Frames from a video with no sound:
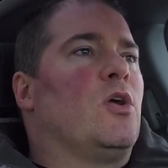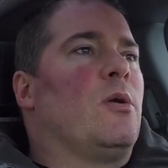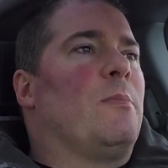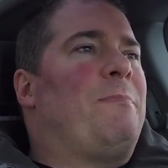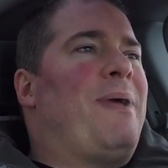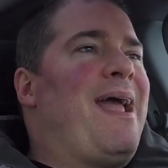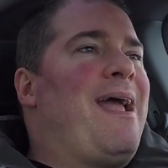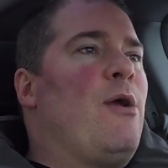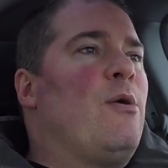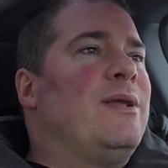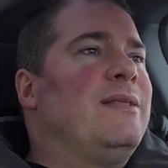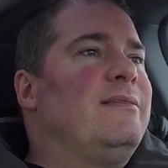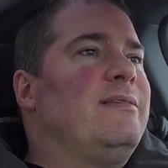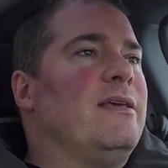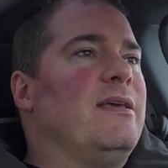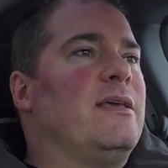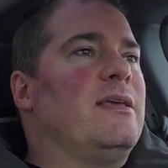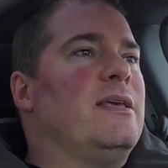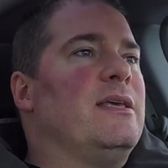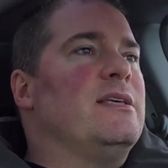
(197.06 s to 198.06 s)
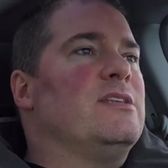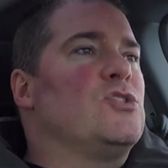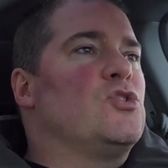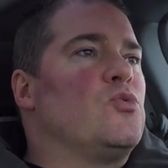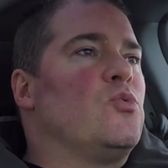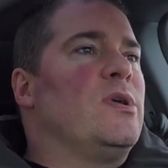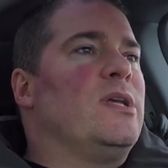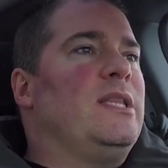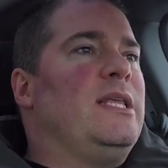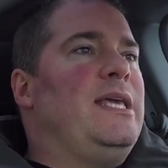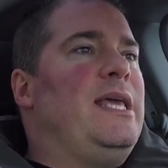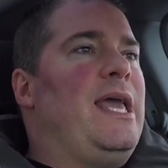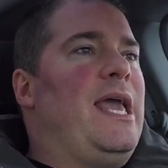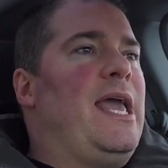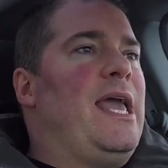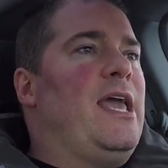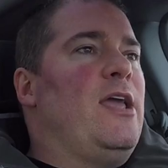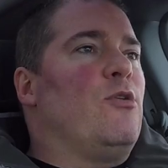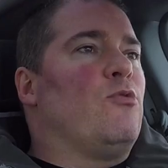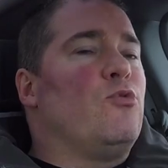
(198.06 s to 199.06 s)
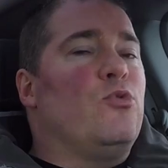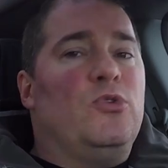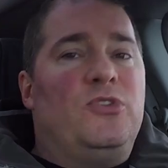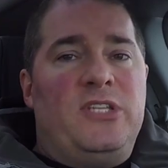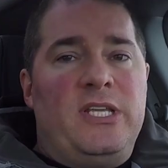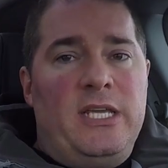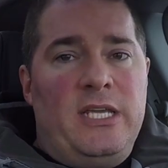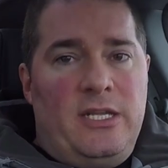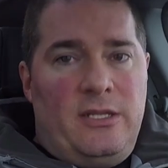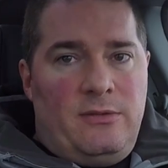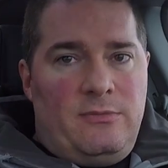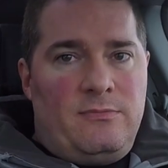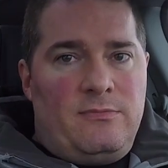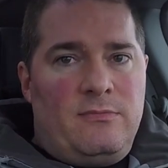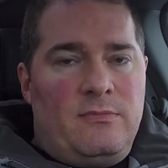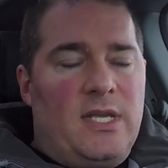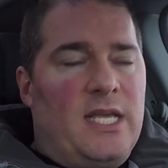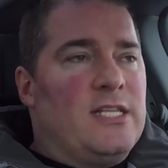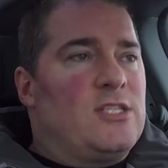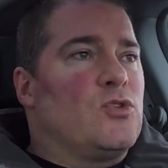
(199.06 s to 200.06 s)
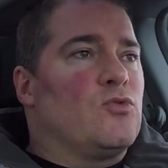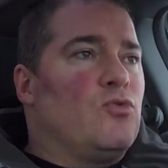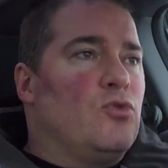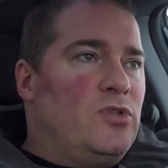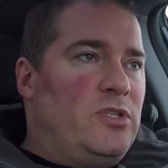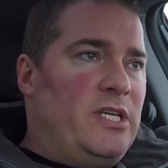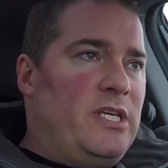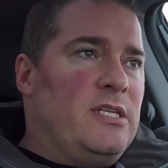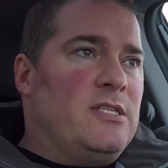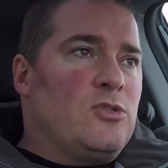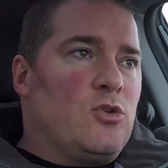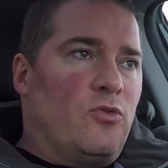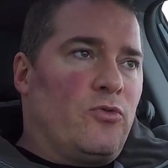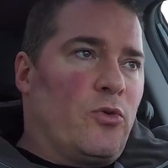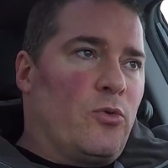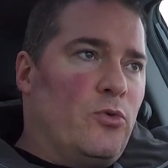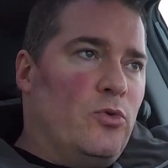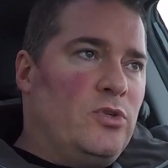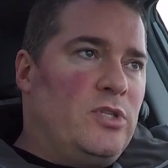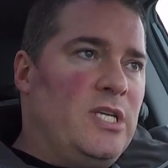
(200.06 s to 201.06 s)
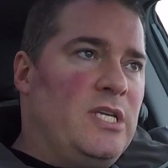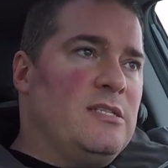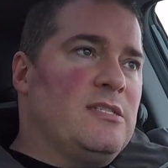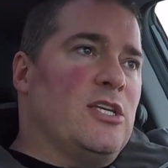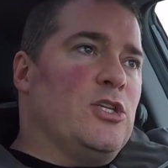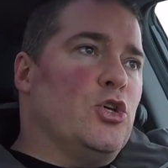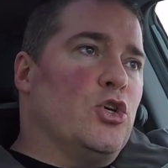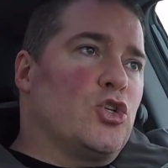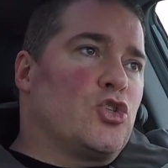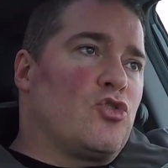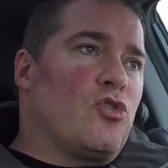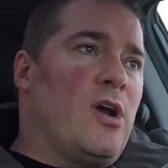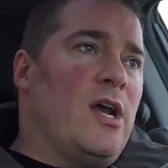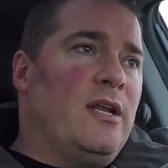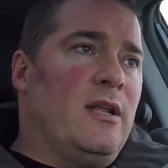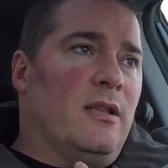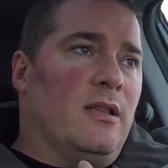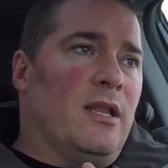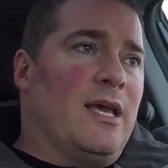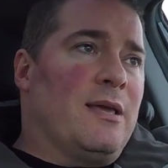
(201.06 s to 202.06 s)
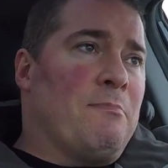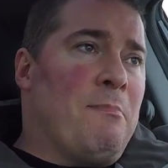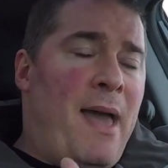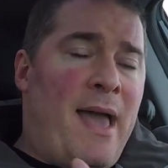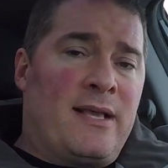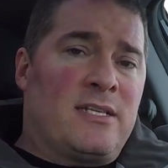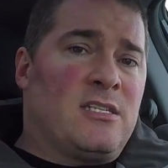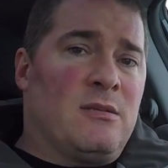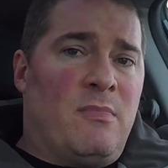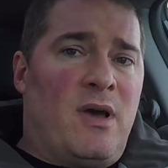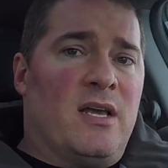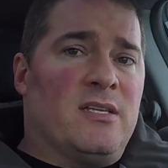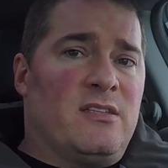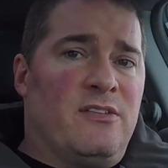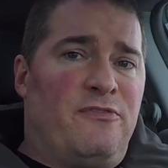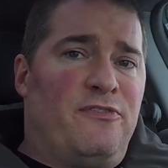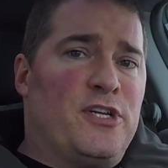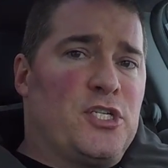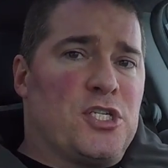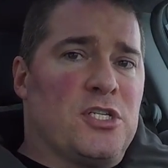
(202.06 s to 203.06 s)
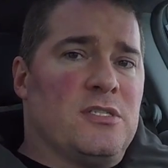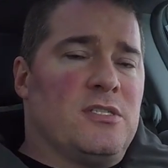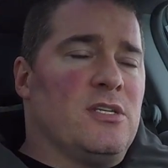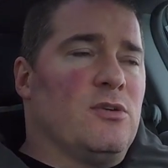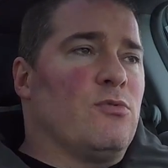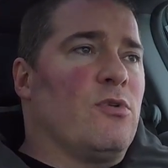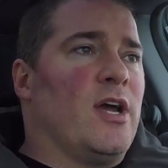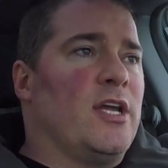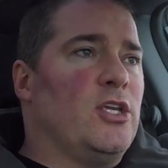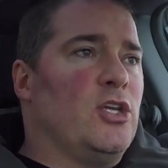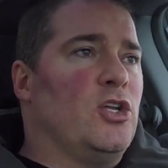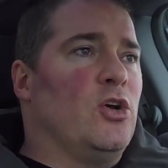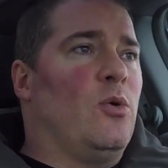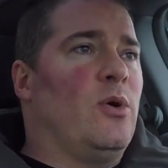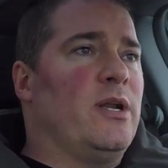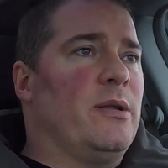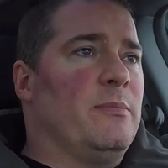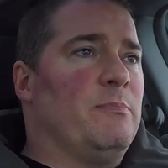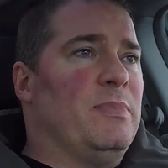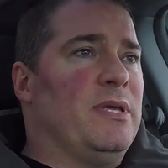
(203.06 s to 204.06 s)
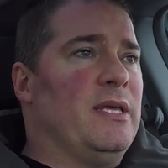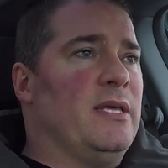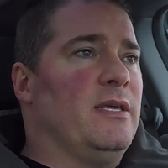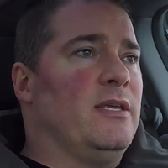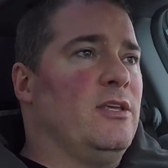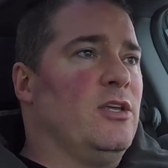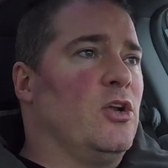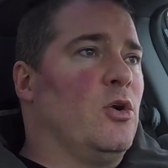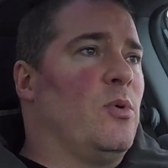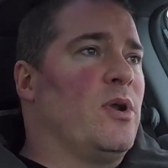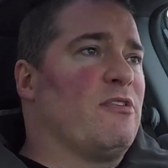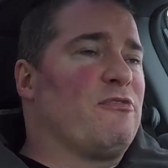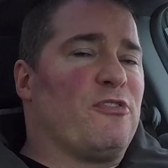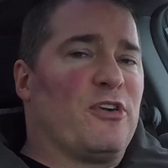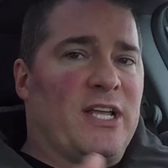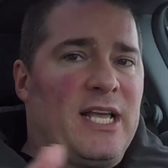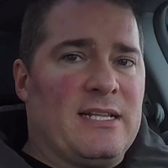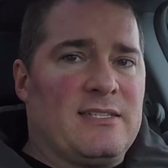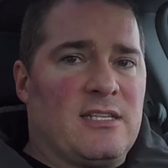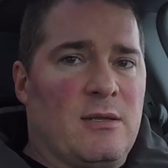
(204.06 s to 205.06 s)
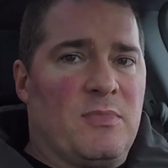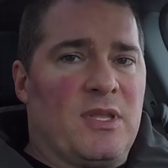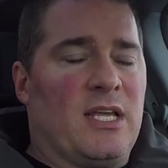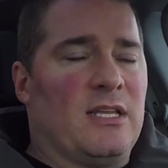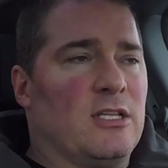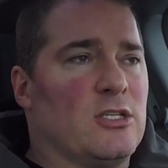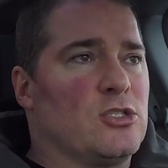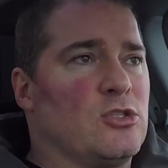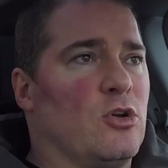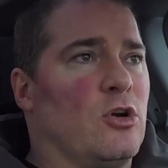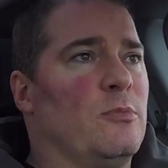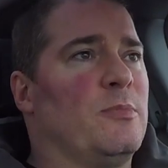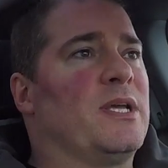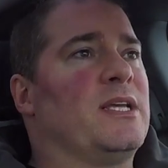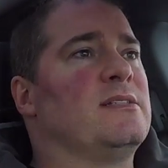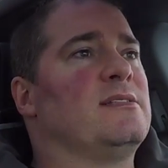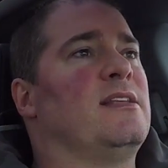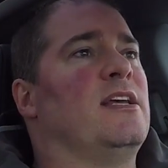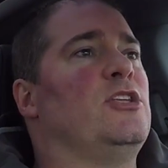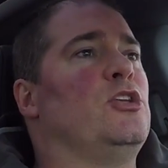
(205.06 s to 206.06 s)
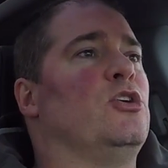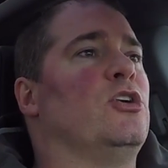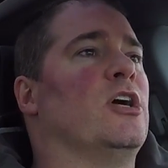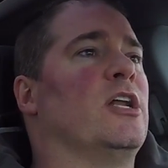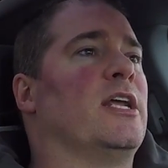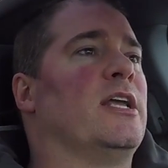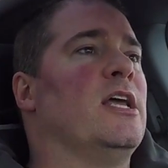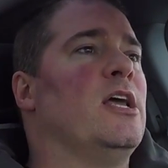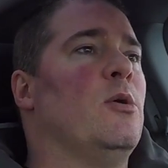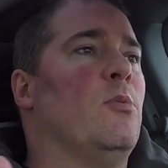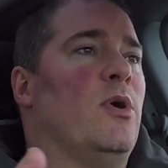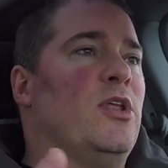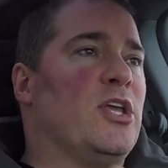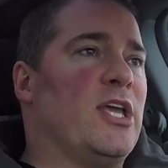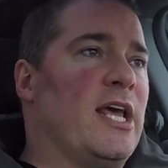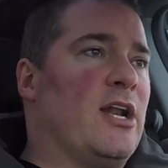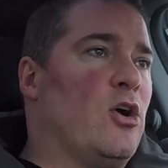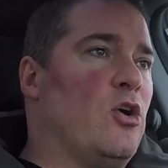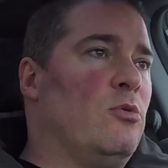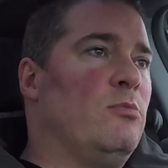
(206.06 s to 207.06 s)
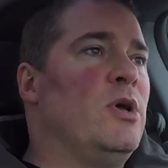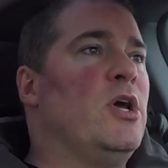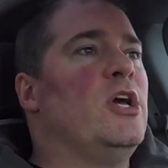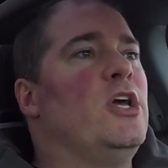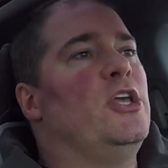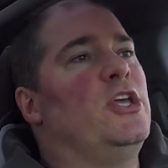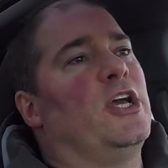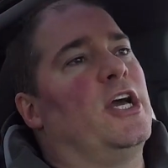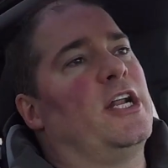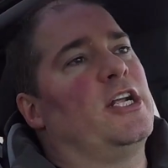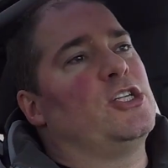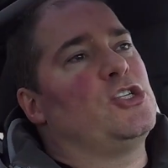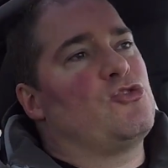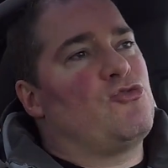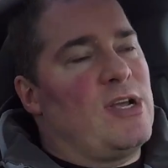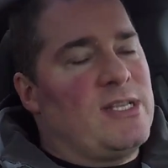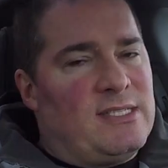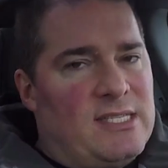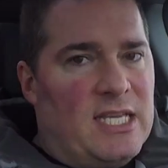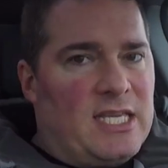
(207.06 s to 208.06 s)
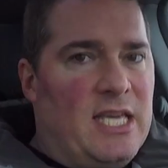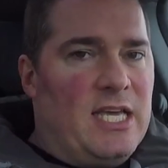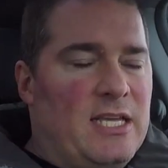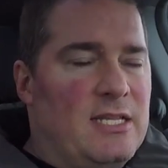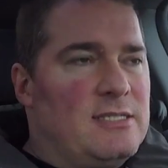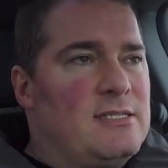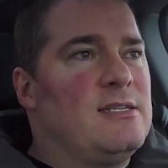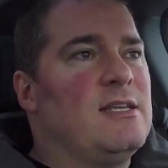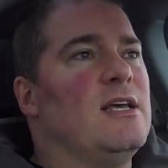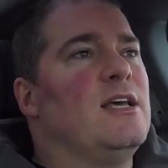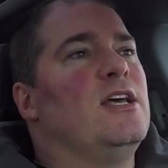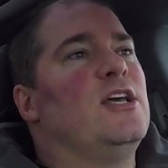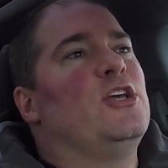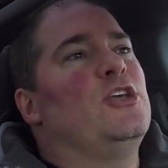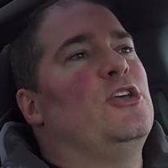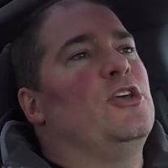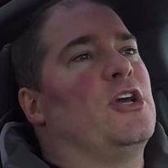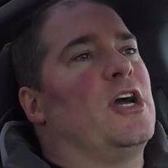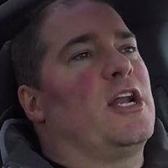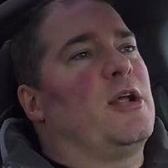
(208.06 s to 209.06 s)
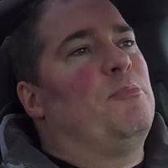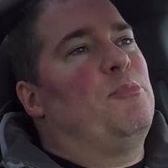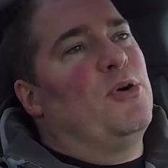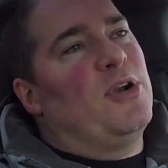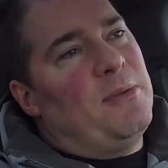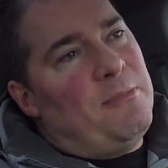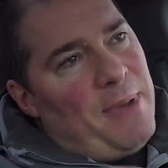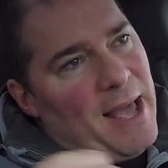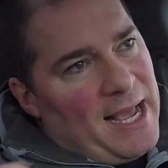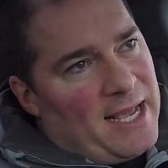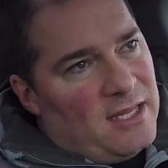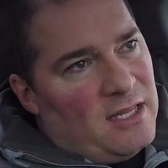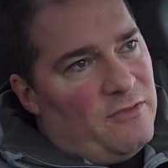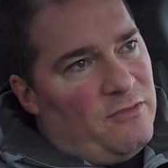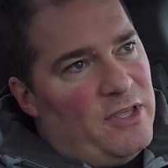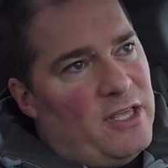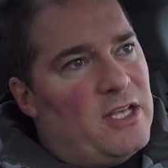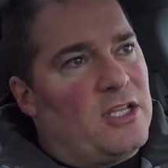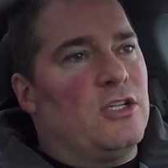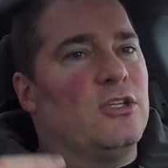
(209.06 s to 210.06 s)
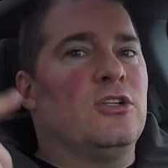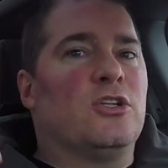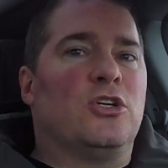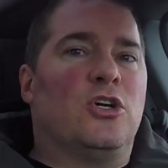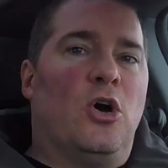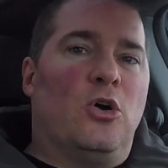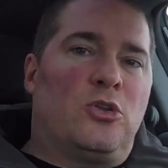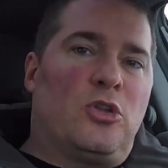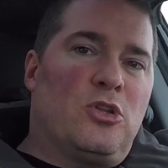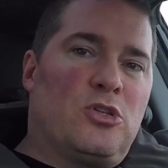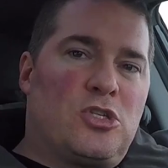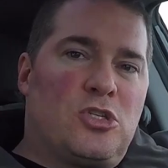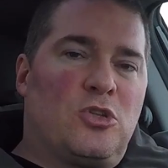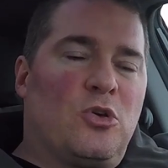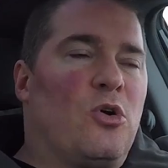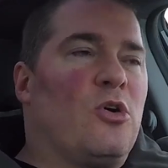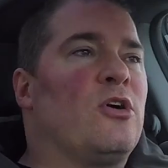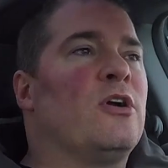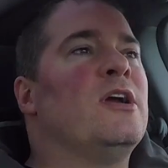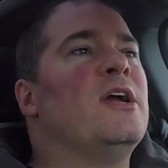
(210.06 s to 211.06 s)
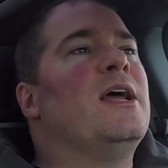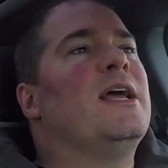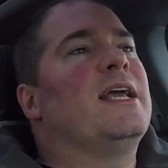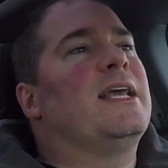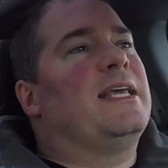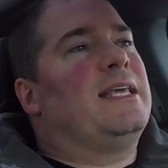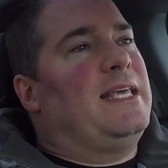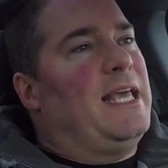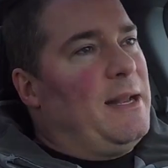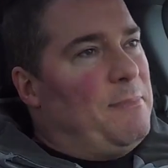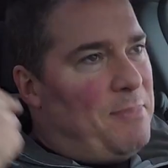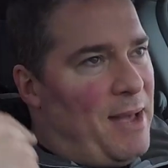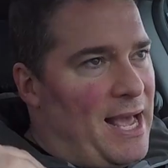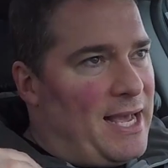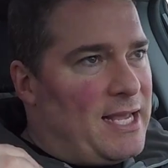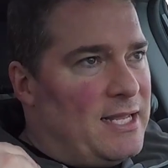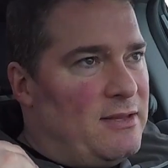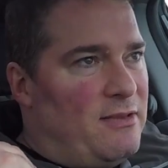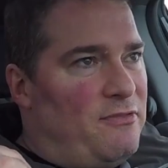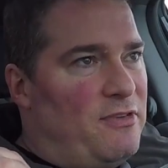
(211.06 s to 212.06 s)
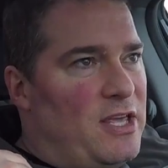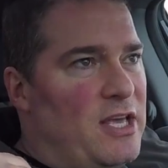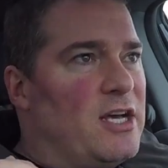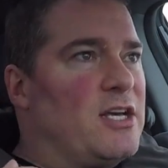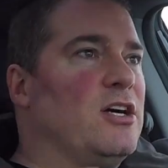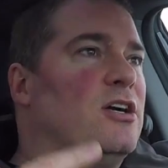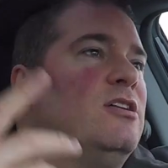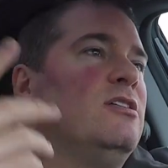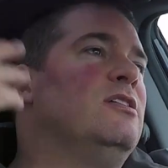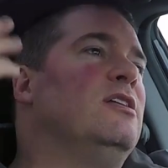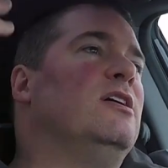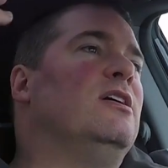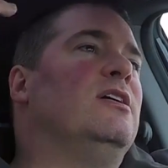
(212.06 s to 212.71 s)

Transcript: Parenting is really a routine. It's routines over routines, and you're trying to like maximize efficiency, right? You don't want to forget something at the store, because then when you get home, you gotta dress the kids, you gotta put them back in the vehicle, go to the store, get back in the vehicle,